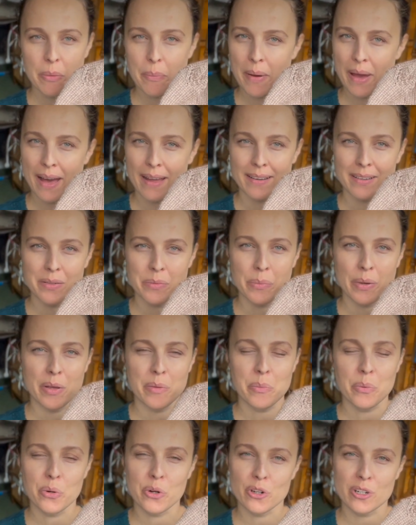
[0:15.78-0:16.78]
pattern by
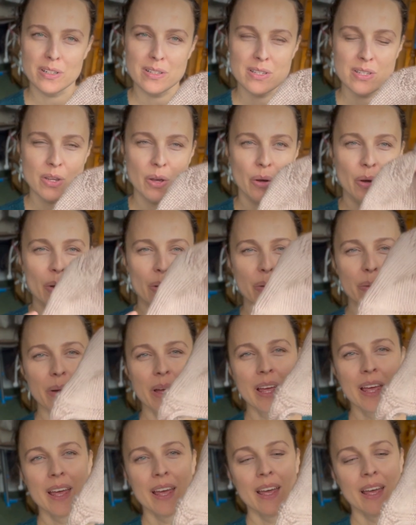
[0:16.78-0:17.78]
Purl Soho.
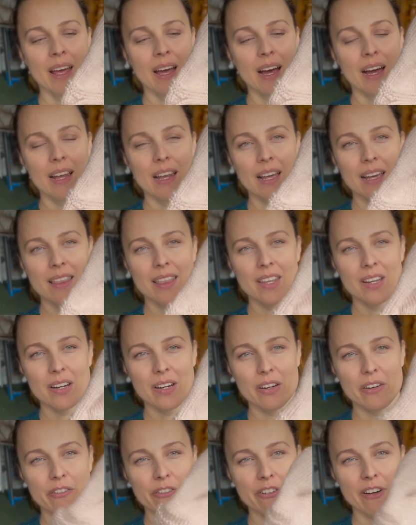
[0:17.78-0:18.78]
I like their
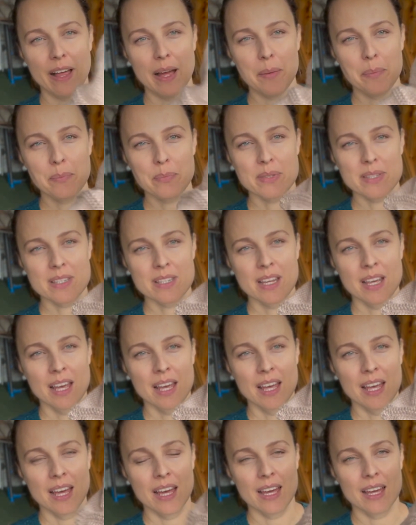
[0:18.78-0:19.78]
ear flaps.
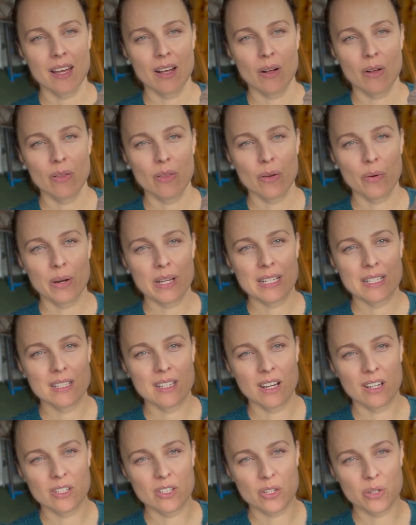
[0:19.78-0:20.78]
Although I did
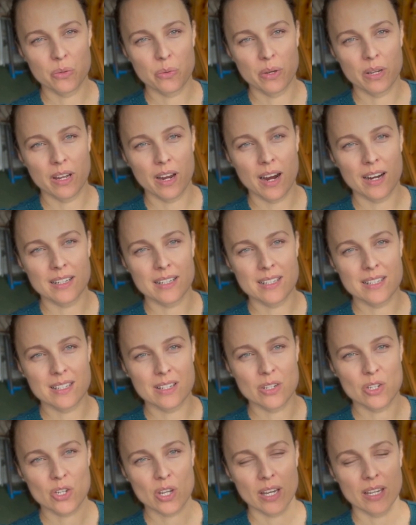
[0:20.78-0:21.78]
not do a garter
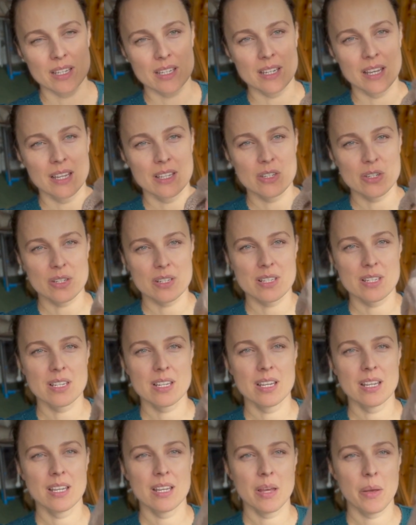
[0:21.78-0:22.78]
stitch, I
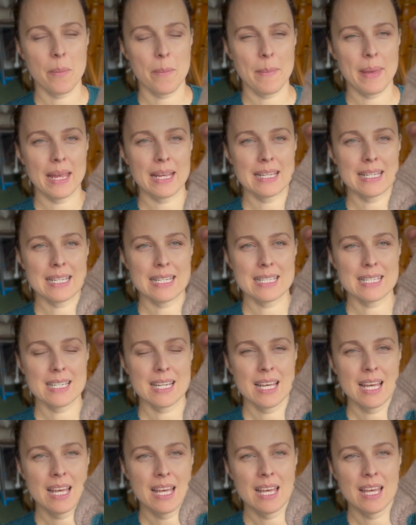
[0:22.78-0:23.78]
just made it,
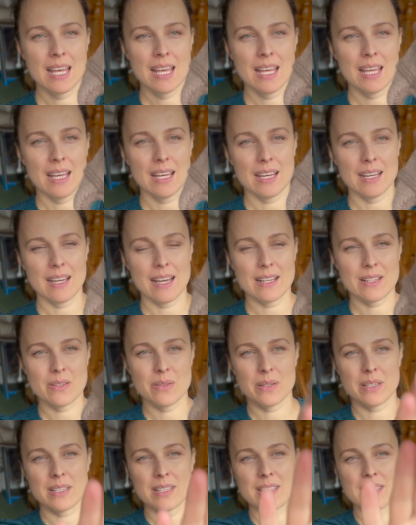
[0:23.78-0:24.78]
as
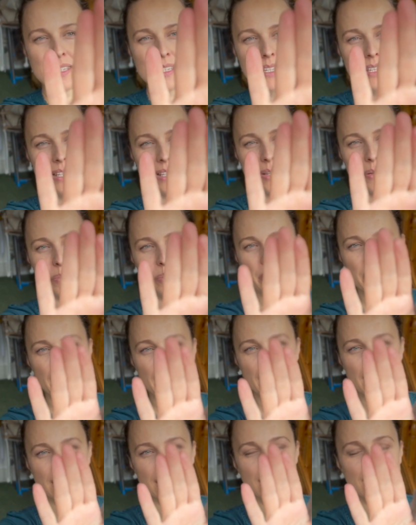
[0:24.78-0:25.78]
you can see,
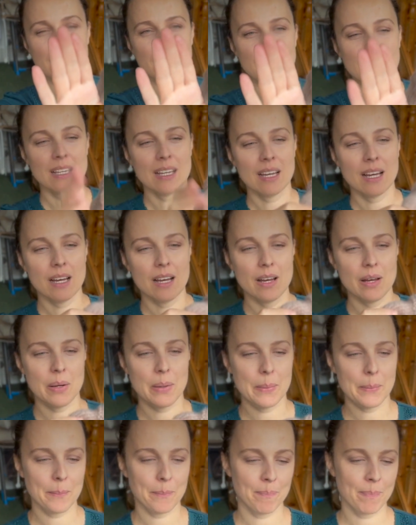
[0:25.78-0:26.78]
plain.
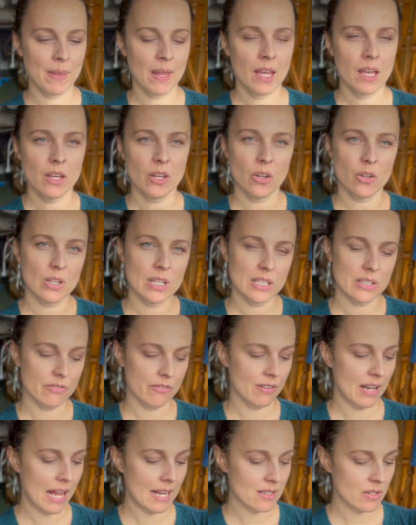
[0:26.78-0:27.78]
You knit
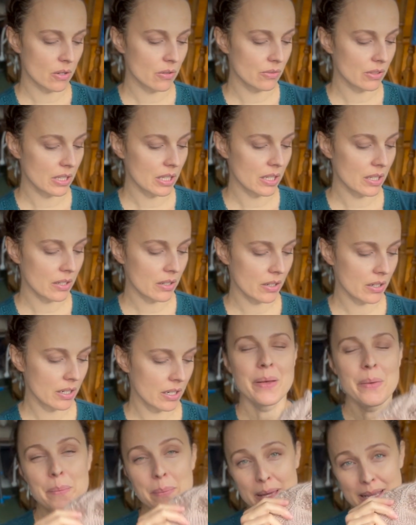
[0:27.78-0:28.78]
flat over here.
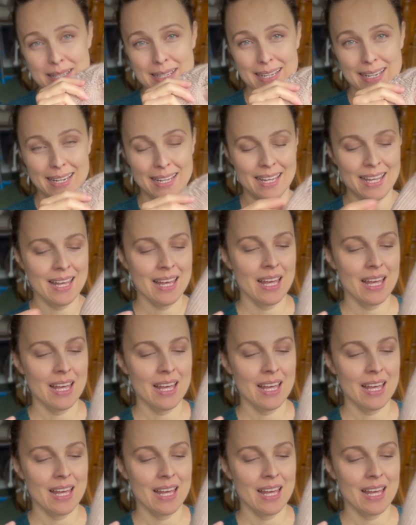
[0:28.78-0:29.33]
Basically,